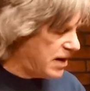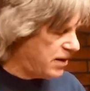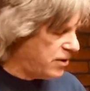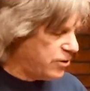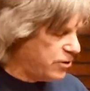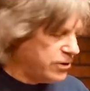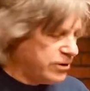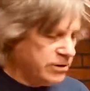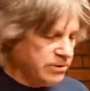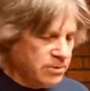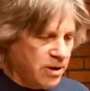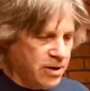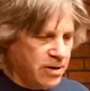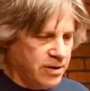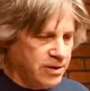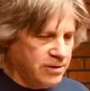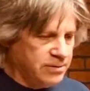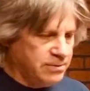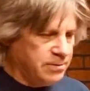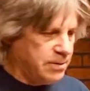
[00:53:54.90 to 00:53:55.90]
to learn
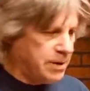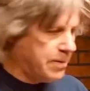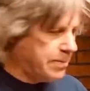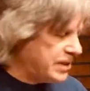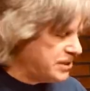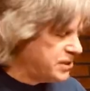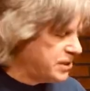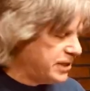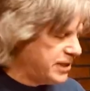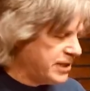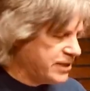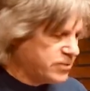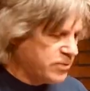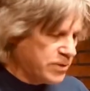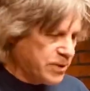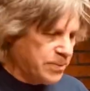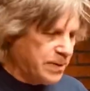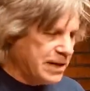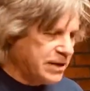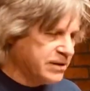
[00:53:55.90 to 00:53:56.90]
a bunch of licks with
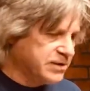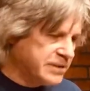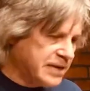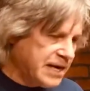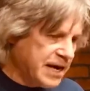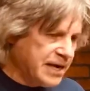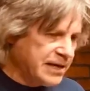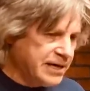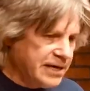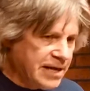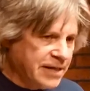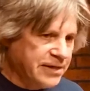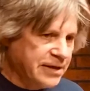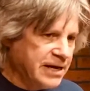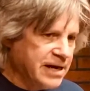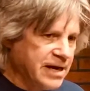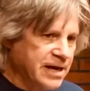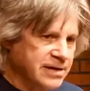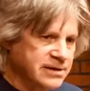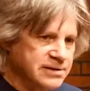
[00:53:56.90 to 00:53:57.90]
your pedals down and nothing
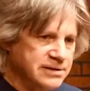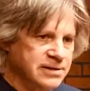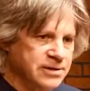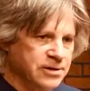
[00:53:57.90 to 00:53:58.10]
else.